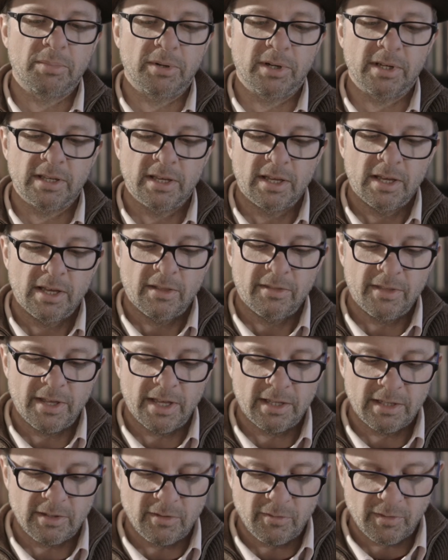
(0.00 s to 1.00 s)
but
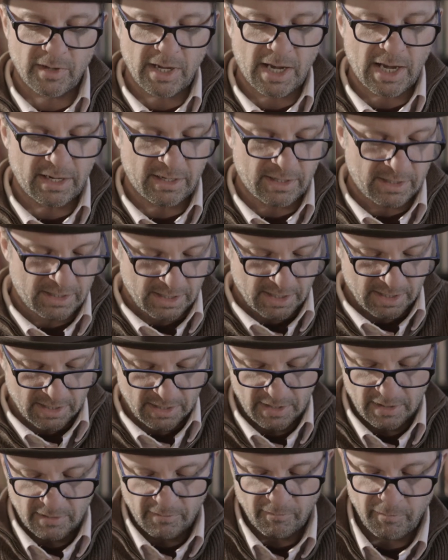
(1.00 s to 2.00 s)
then you've got the
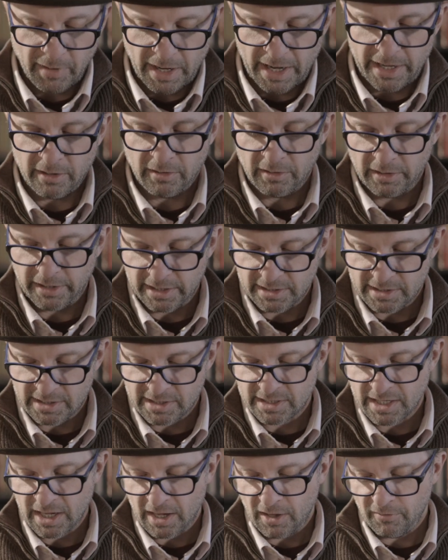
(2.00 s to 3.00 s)
vinyl
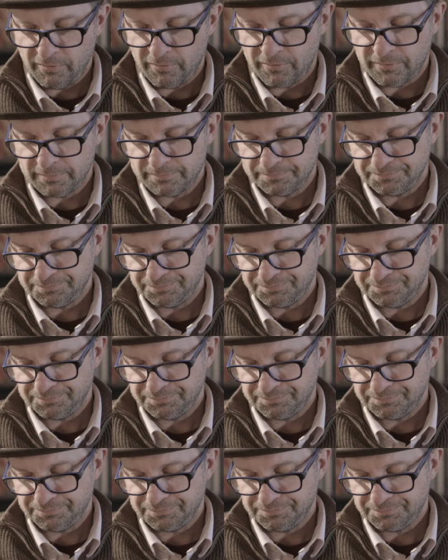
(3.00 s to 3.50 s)
itself.